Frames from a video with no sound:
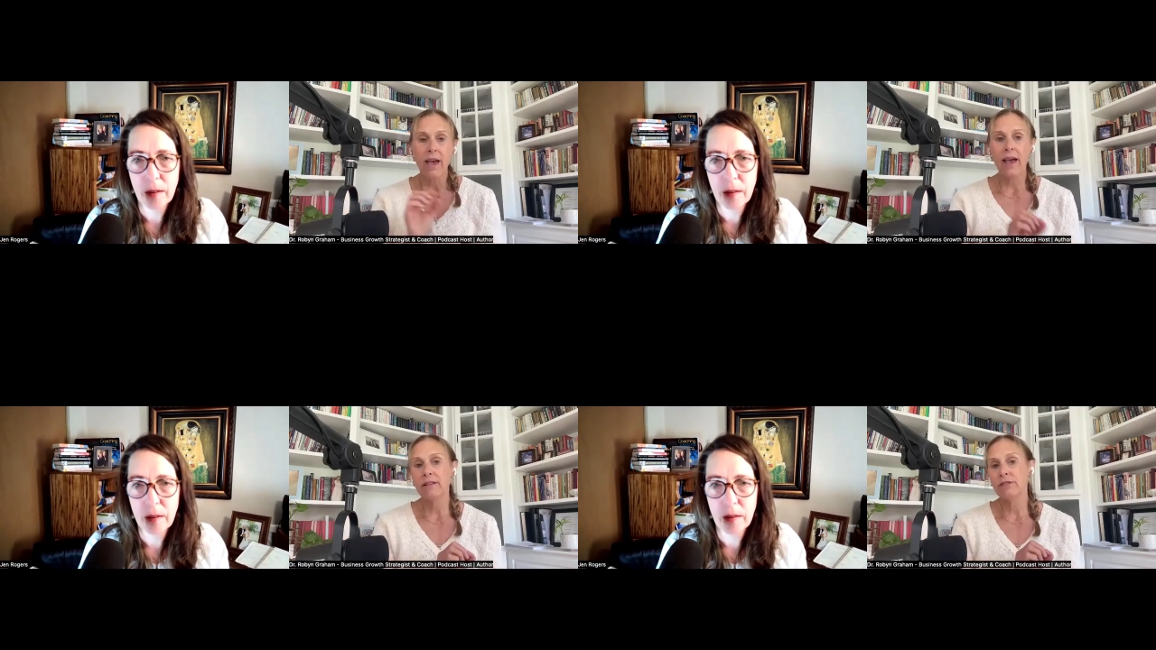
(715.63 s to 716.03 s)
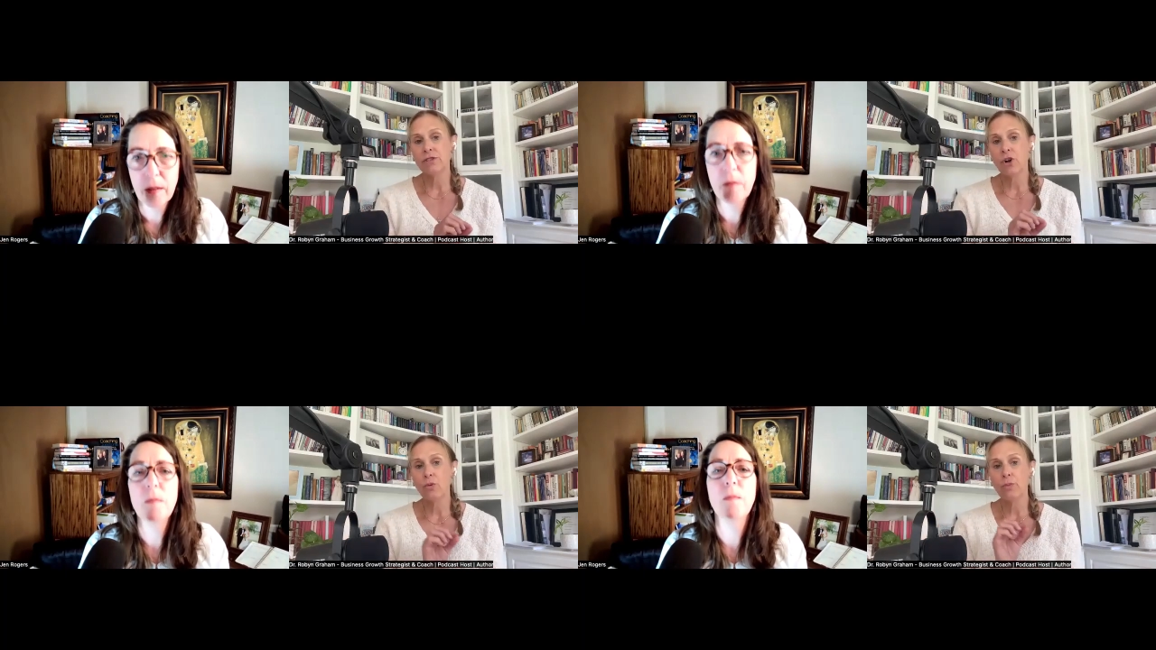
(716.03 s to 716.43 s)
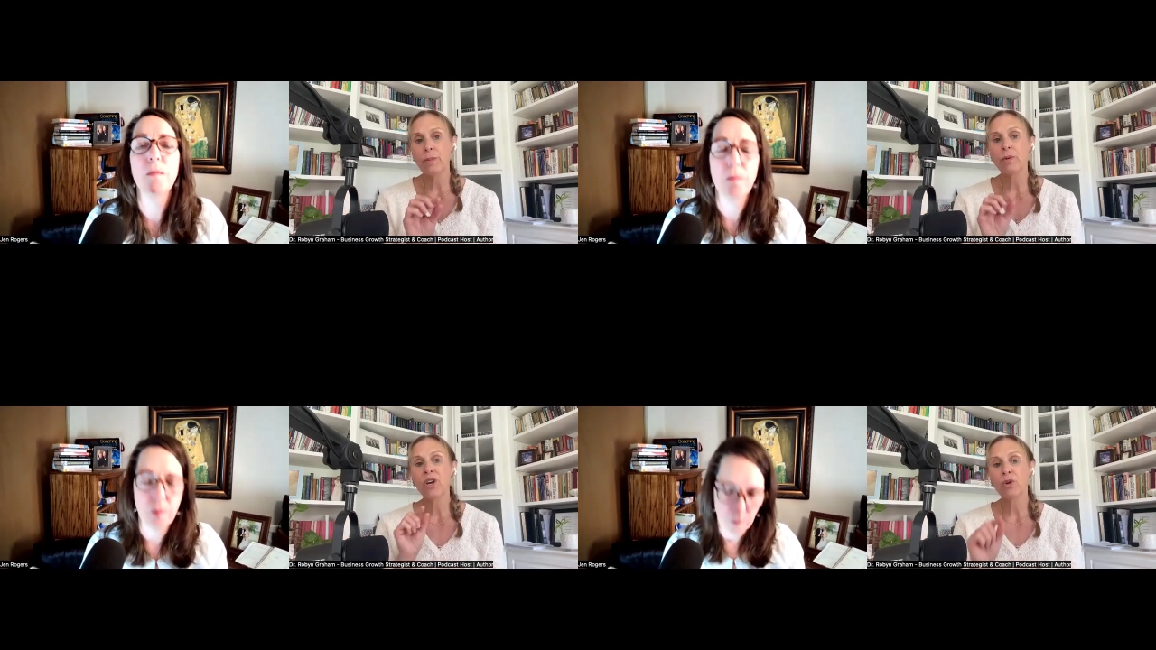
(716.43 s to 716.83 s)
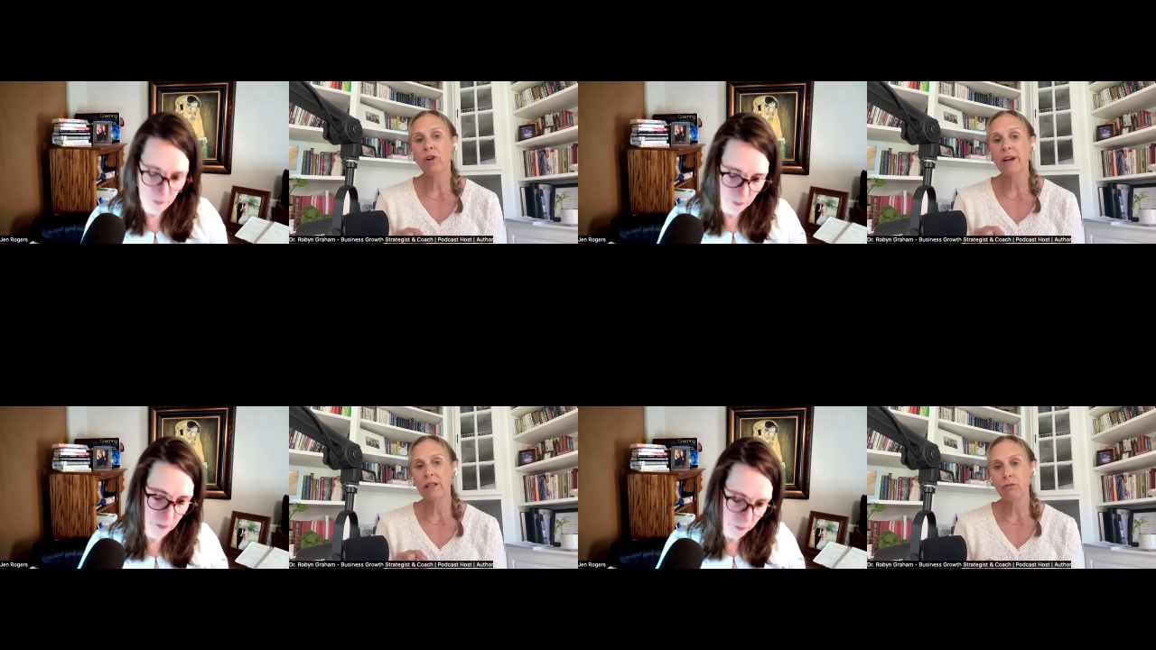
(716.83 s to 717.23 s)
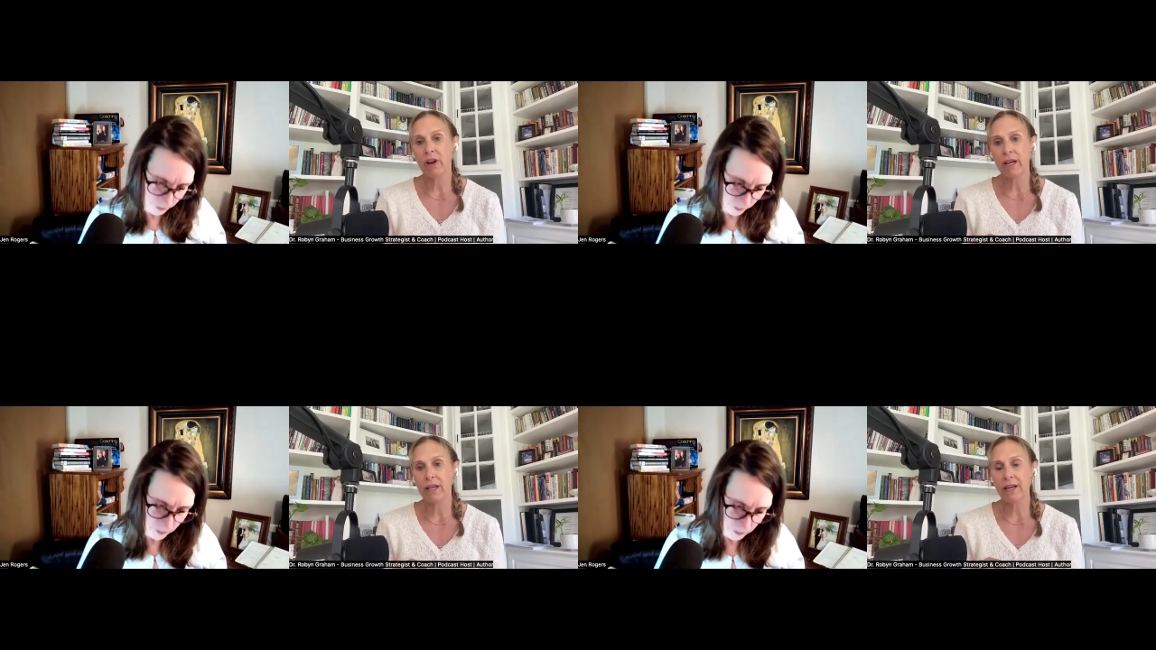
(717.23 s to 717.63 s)
Speaker 1: and so people mm. can readily
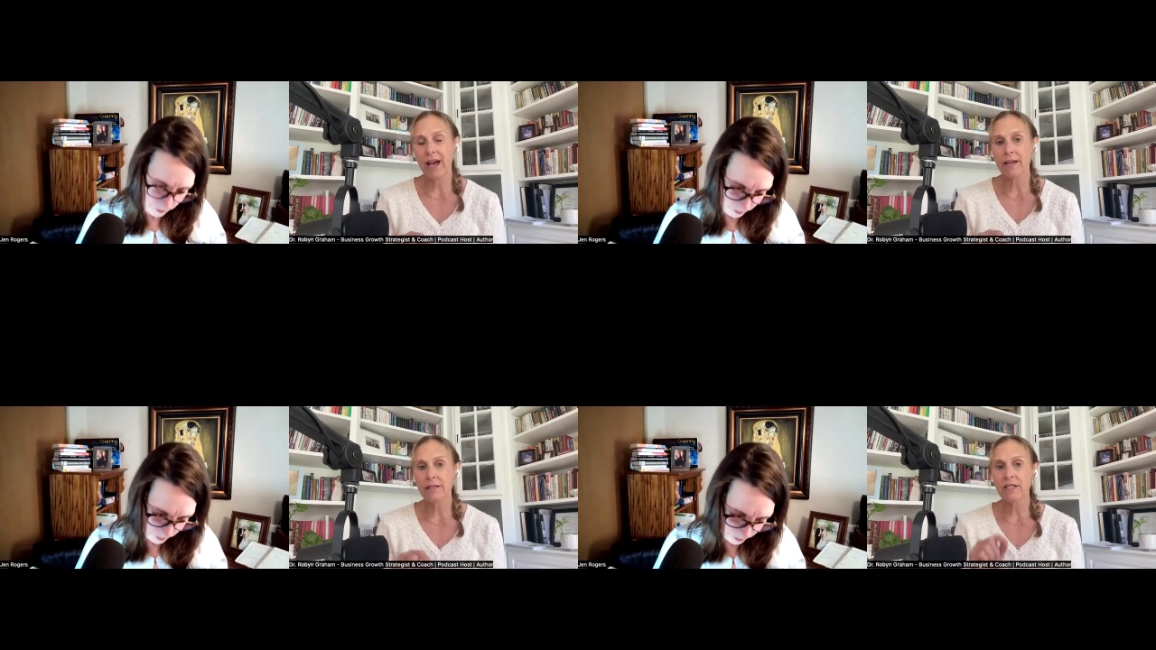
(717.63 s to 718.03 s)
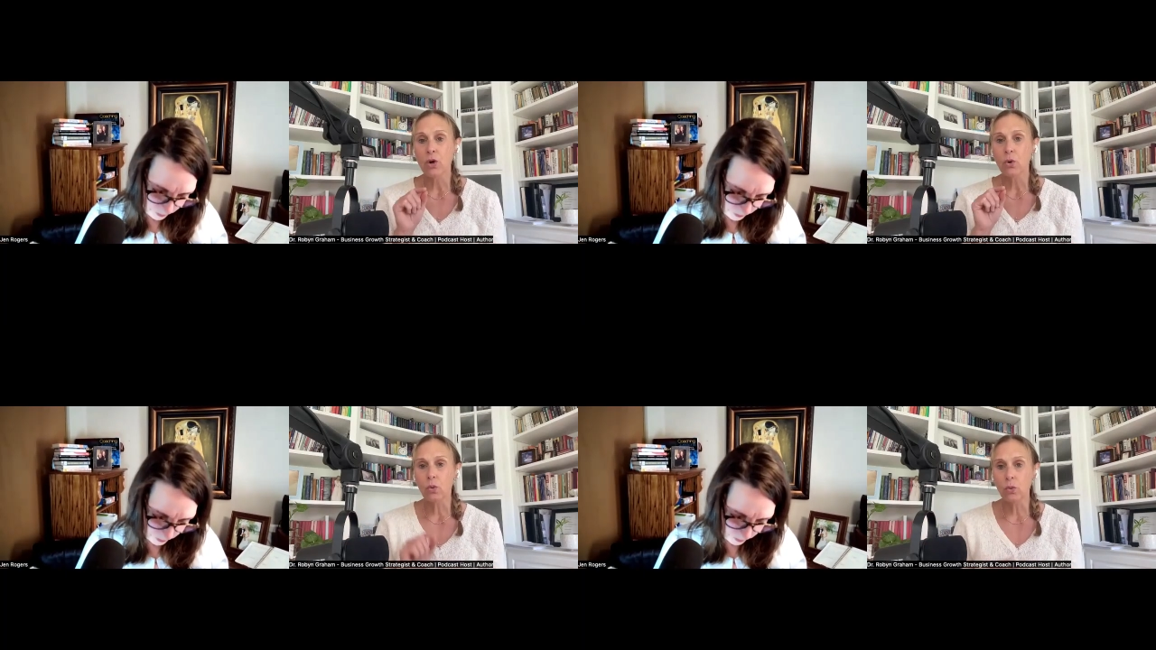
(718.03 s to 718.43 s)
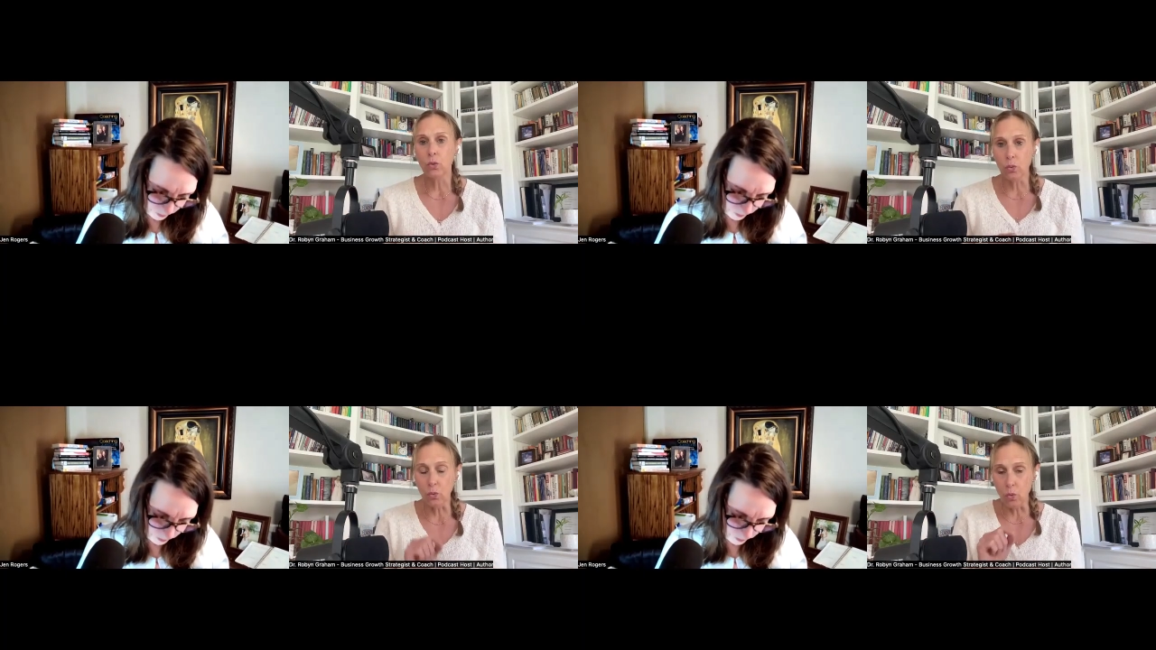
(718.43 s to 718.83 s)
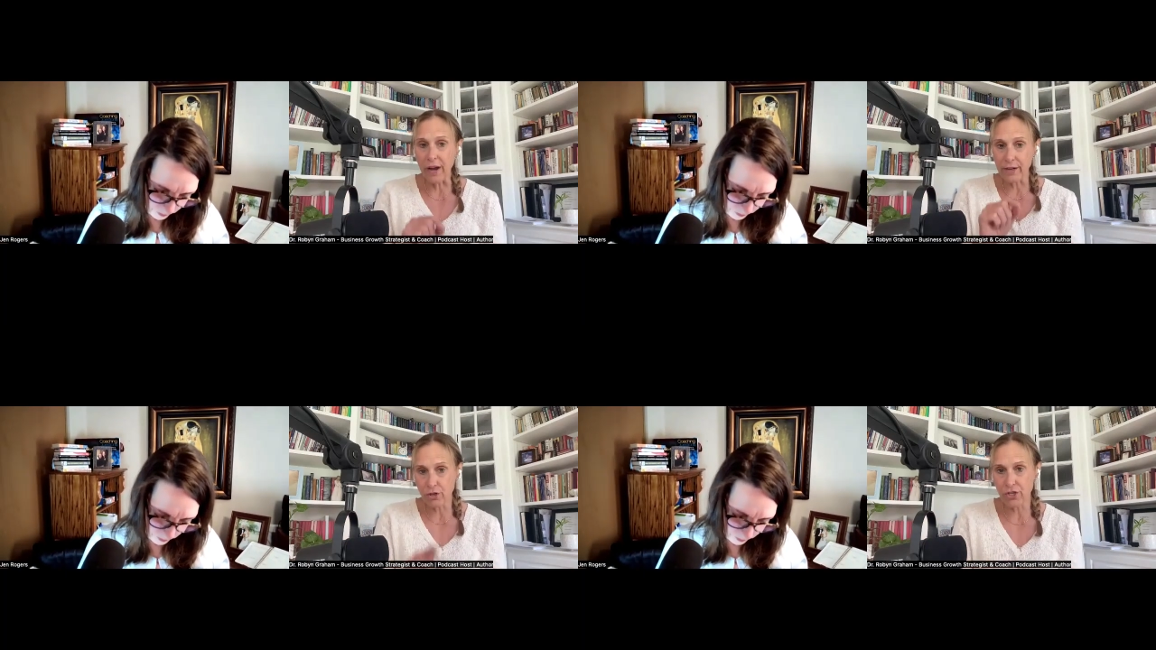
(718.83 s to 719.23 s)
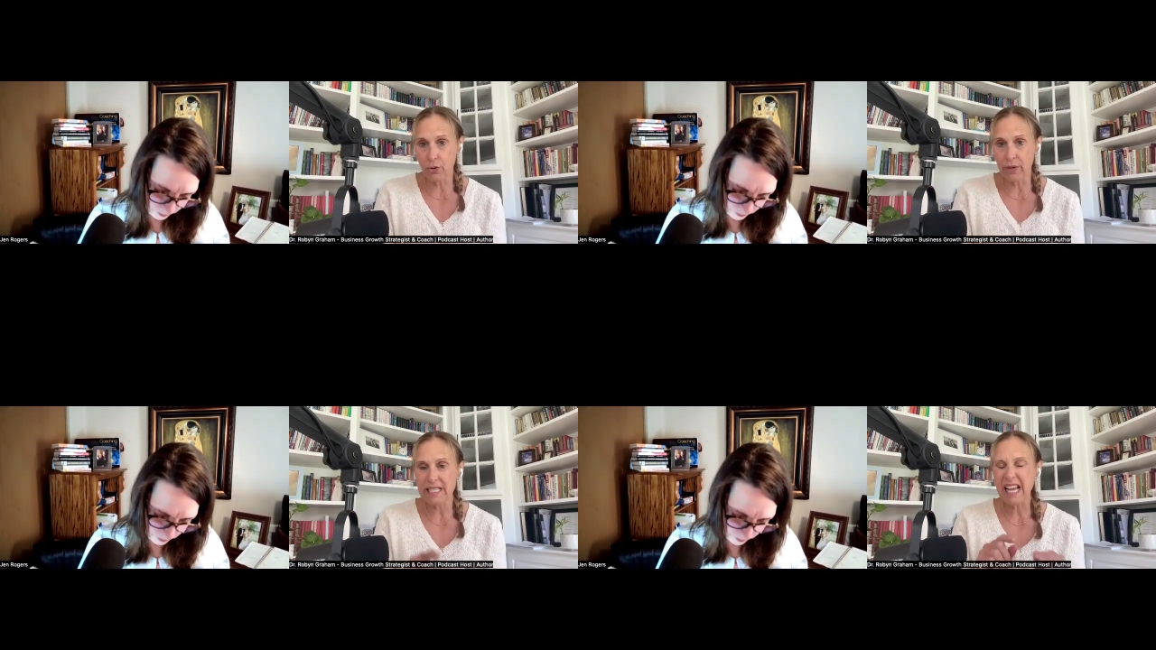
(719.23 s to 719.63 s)
recognize what your
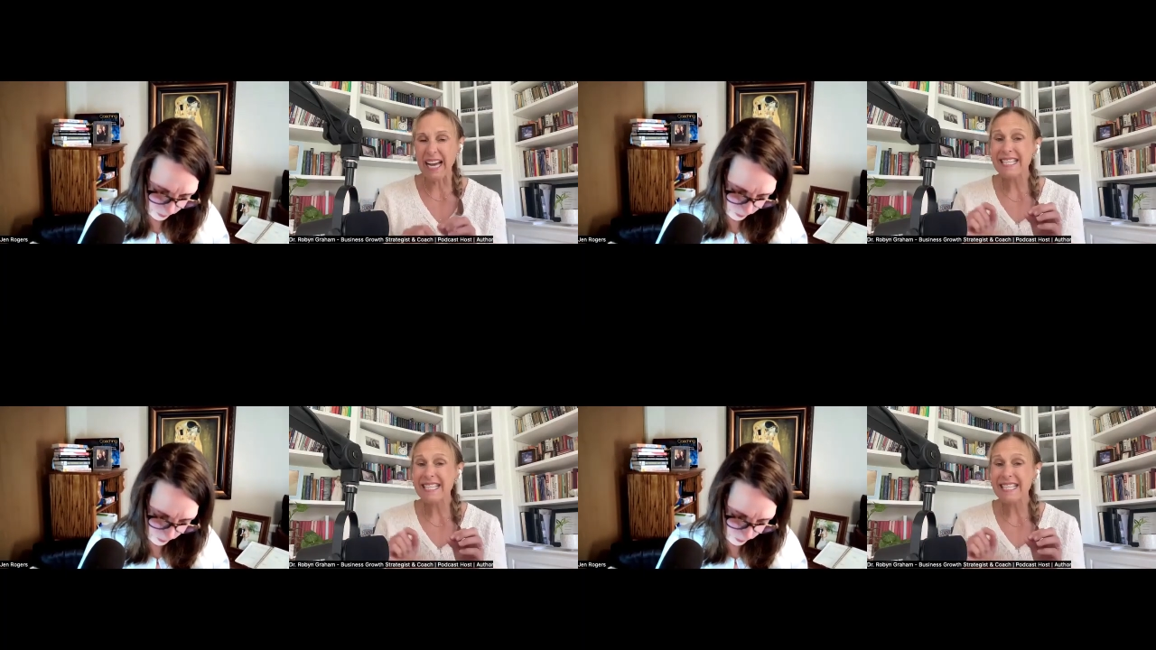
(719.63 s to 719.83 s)
show is. I